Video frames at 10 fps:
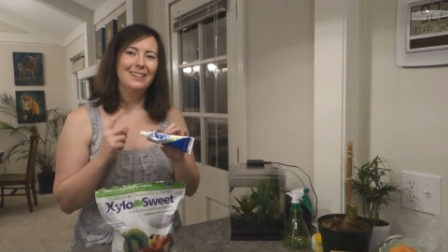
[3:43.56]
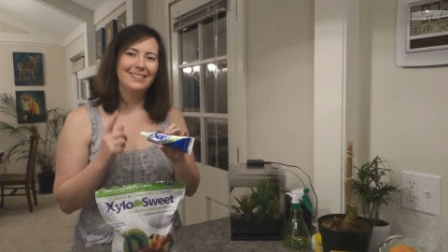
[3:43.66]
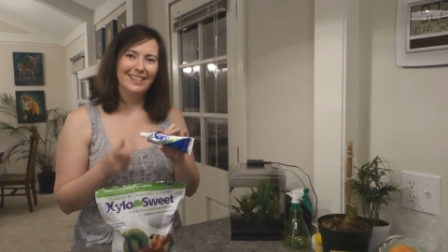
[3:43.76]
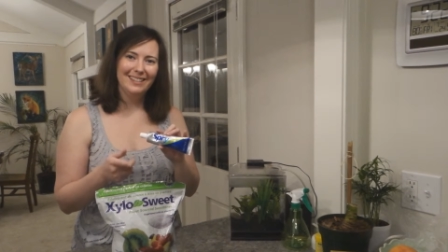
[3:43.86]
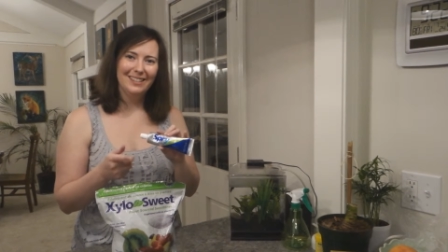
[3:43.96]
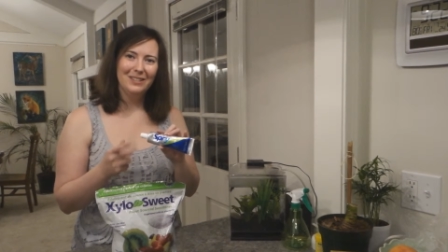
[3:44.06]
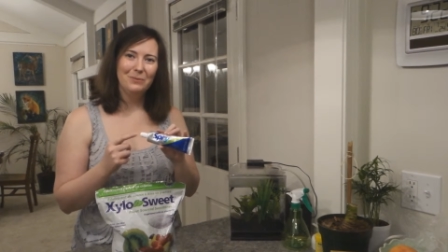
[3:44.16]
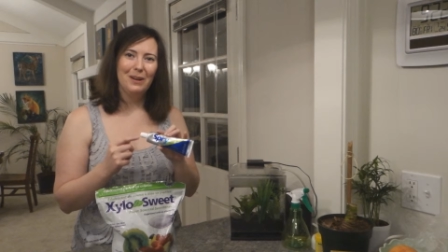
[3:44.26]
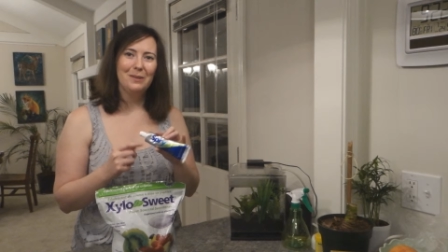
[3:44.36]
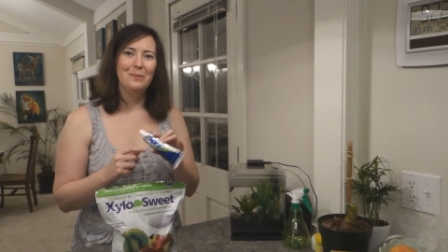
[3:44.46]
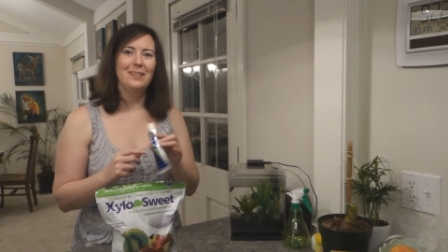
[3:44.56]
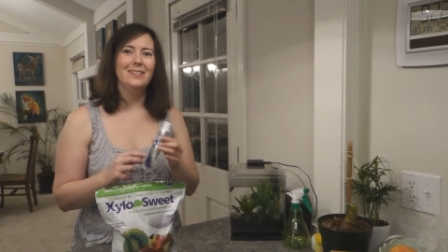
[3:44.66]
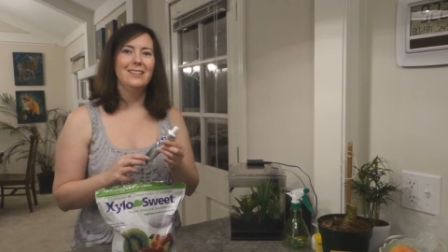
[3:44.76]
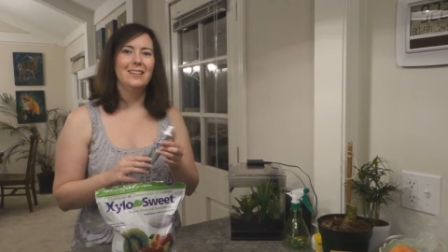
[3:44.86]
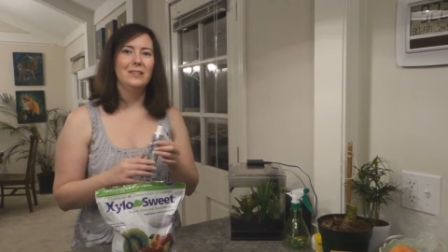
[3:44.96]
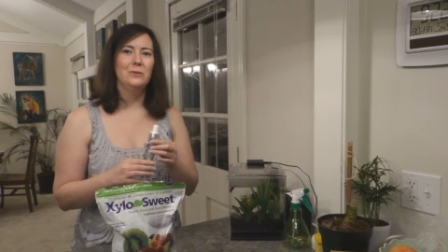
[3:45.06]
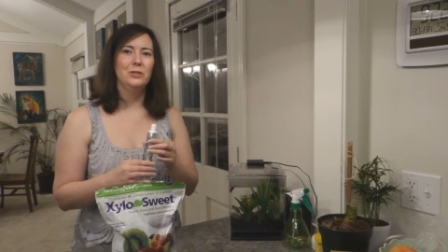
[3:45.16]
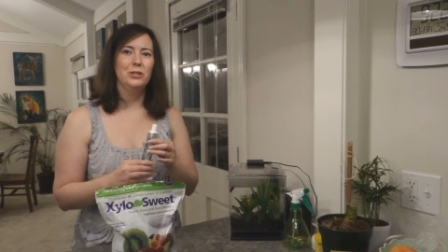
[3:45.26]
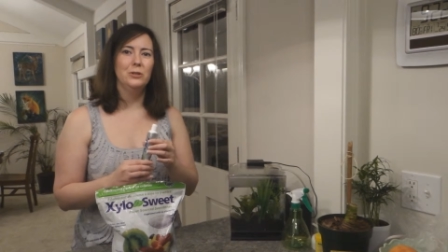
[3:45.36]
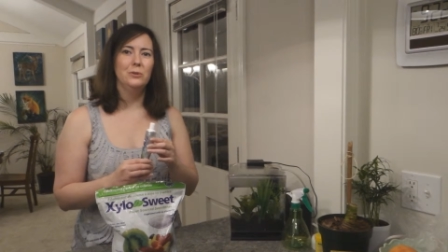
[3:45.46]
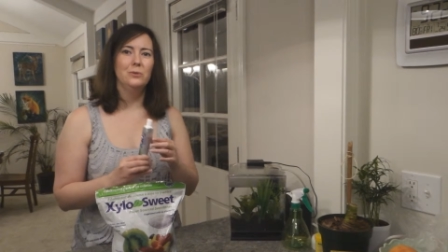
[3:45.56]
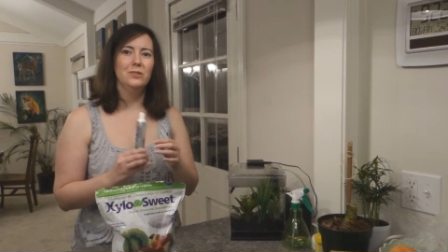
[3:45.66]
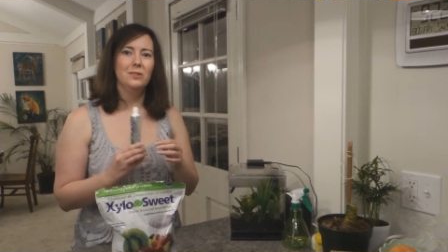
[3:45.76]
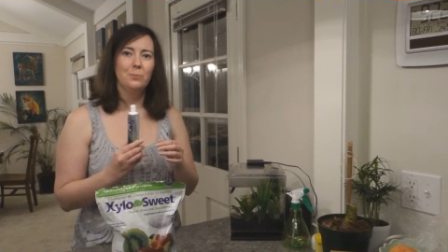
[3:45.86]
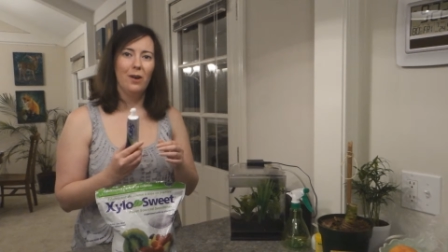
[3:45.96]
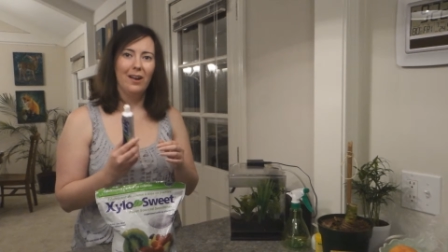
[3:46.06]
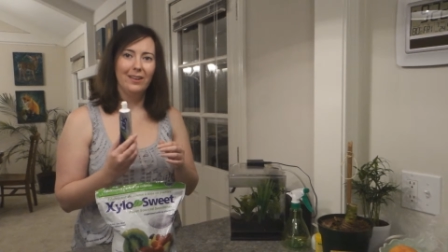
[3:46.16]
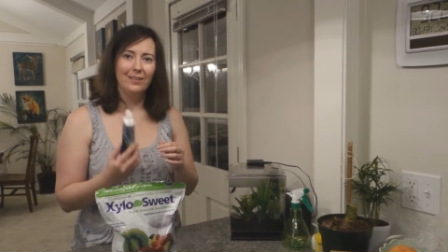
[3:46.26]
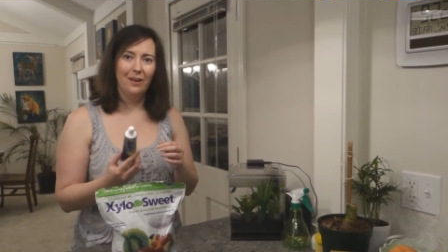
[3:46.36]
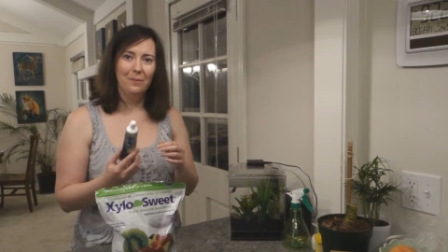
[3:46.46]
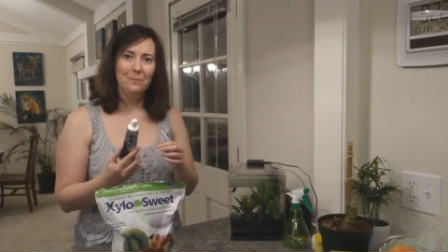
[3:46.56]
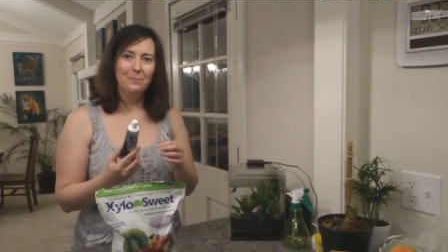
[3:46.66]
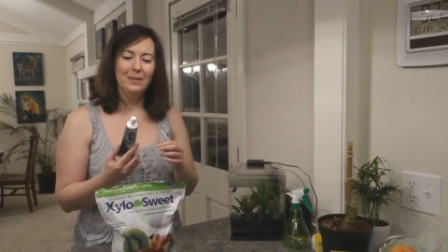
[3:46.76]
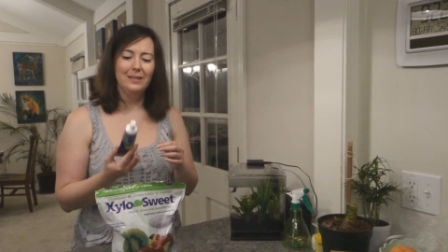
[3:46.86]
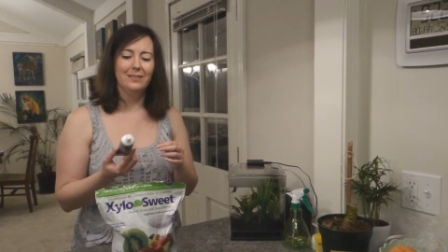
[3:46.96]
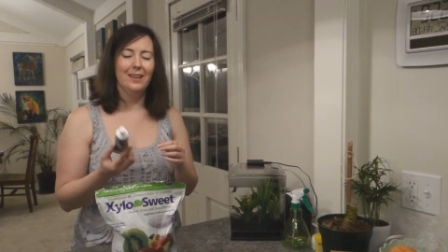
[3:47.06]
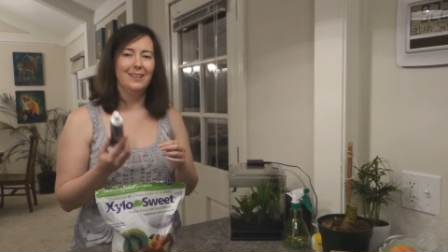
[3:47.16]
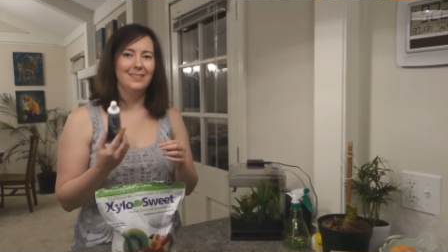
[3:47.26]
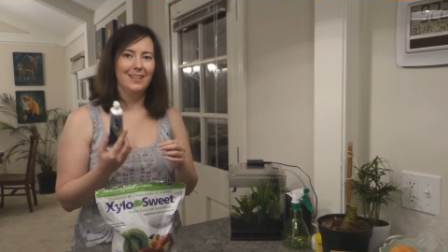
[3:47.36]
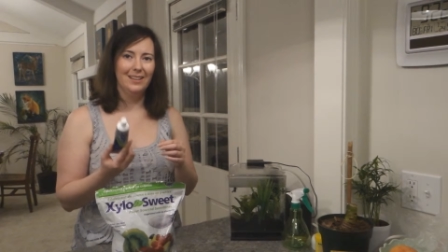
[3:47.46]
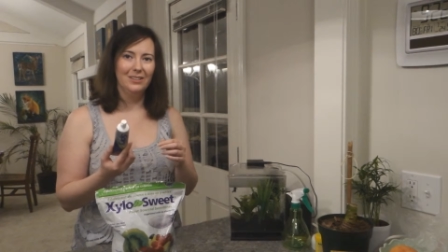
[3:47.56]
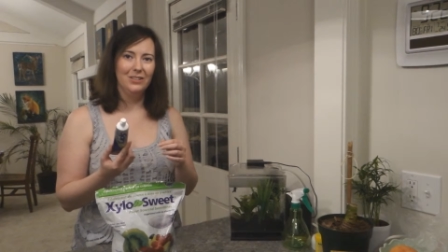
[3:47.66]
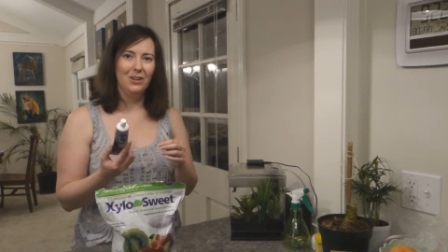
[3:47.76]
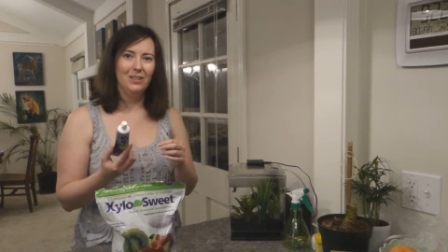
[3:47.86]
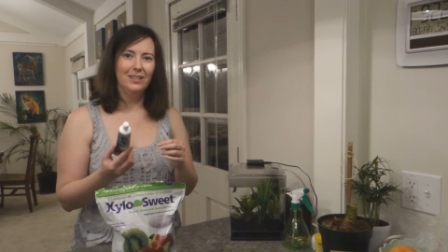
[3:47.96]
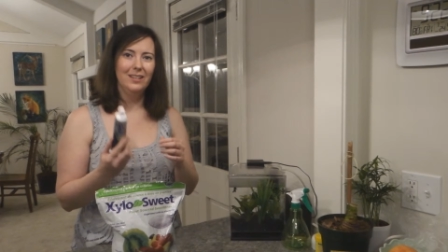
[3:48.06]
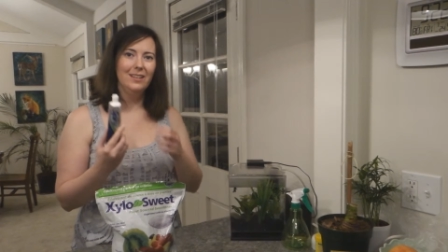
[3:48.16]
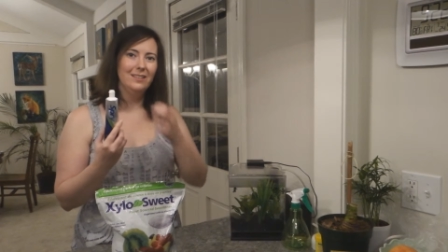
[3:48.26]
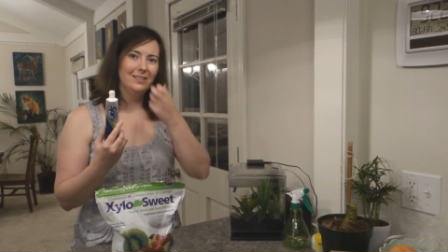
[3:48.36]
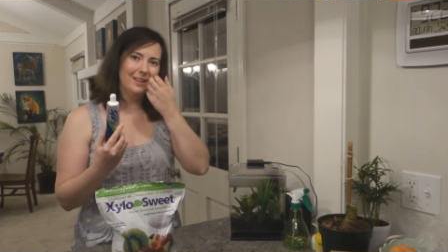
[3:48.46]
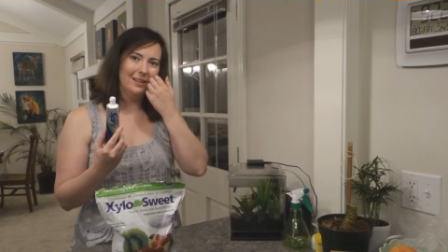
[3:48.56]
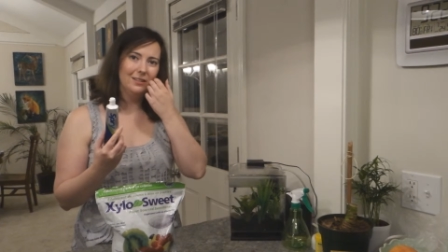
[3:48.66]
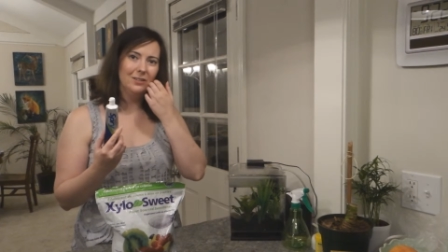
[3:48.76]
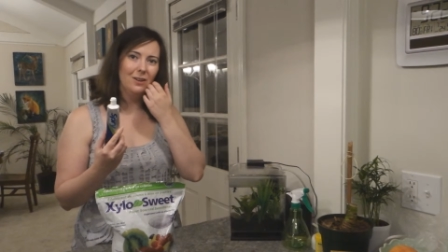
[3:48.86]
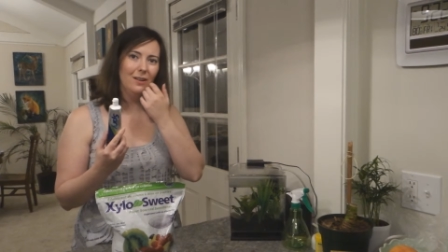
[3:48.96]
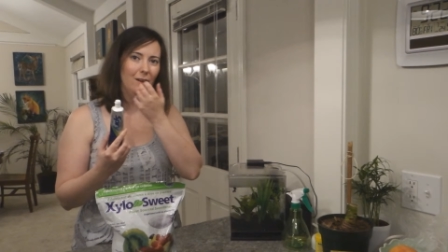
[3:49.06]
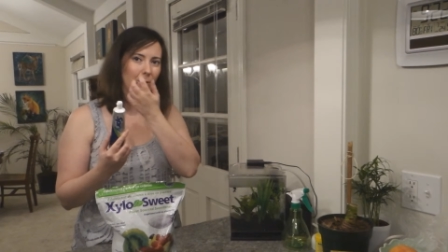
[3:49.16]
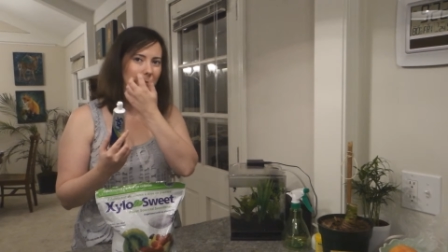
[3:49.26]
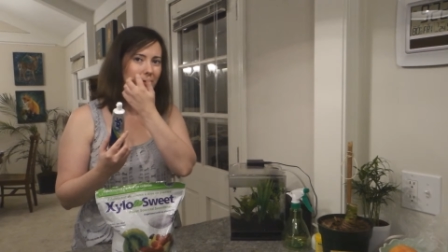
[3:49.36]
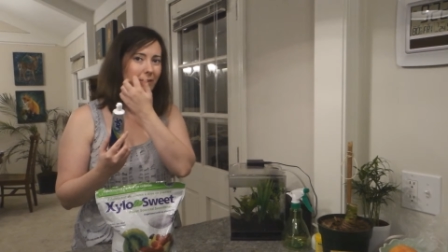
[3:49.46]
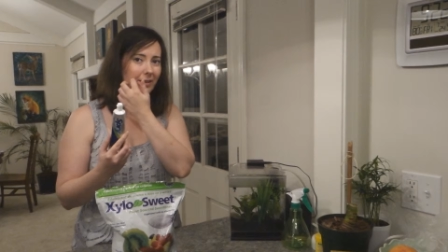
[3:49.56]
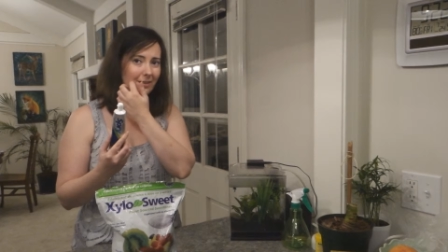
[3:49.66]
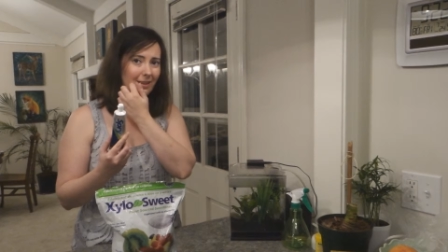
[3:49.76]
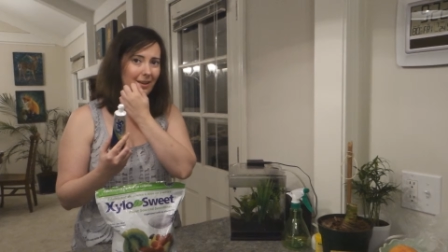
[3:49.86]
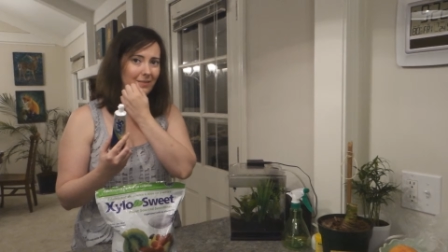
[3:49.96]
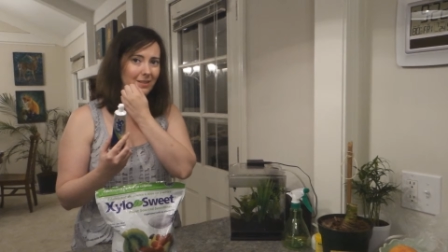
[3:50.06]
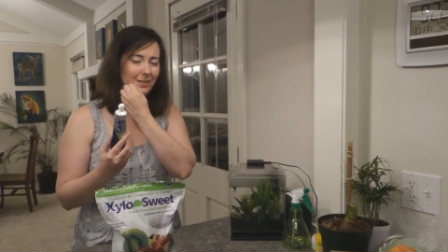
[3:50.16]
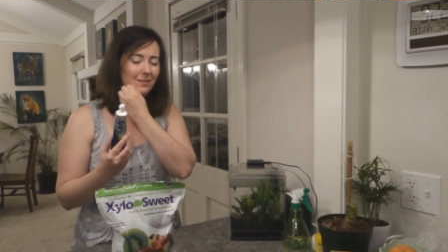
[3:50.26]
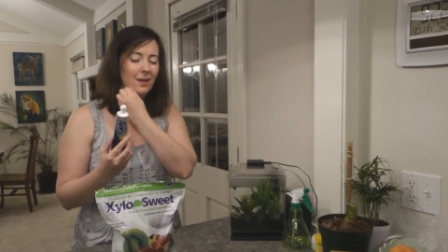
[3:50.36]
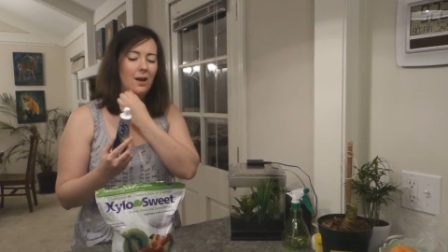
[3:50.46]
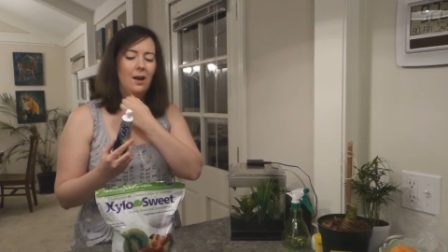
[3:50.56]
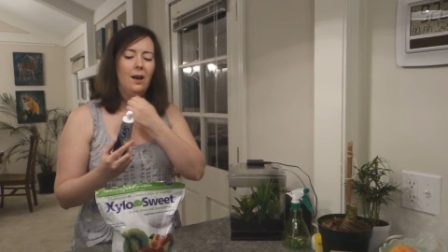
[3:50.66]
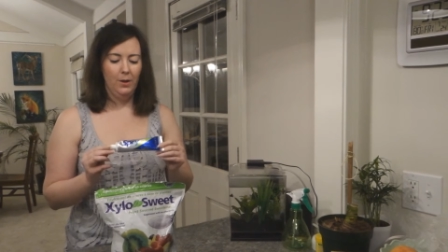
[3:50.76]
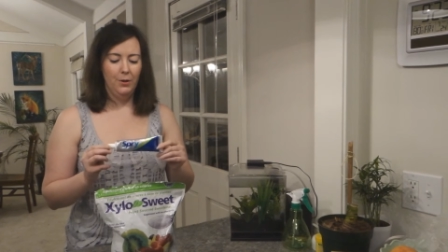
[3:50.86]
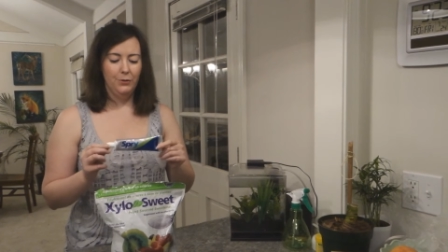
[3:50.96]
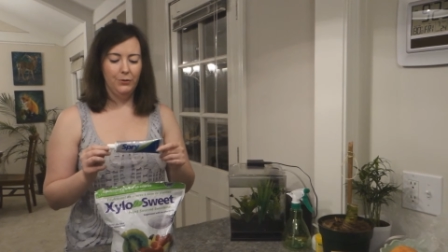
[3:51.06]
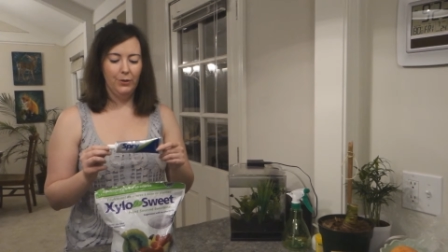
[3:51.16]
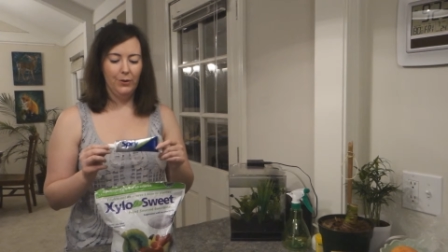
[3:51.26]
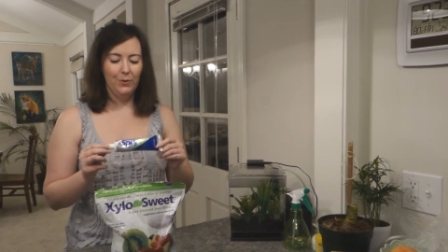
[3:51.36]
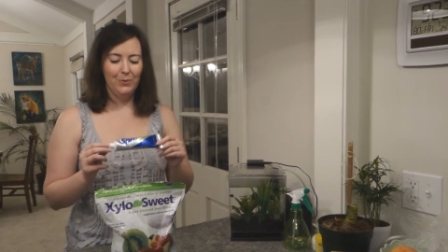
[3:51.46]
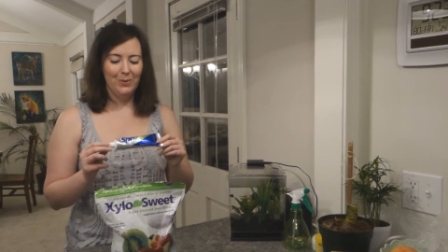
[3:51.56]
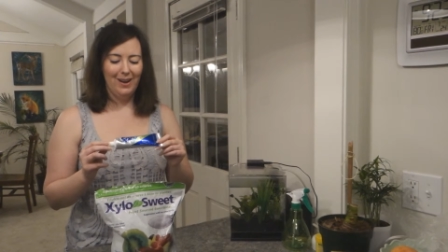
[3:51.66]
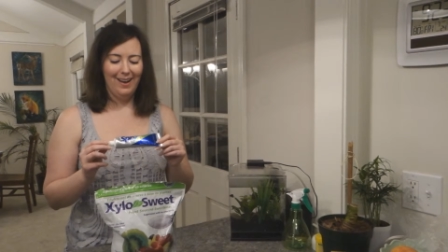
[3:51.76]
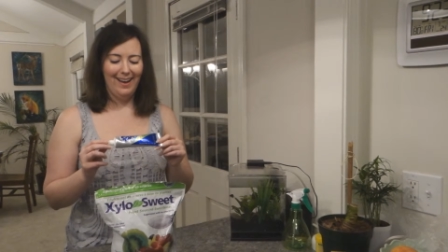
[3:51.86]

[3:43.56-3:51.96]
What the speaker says: dentists recommend that you chew Spry gum because it has xylitol in it, and the xylitol helps fight the cavities. So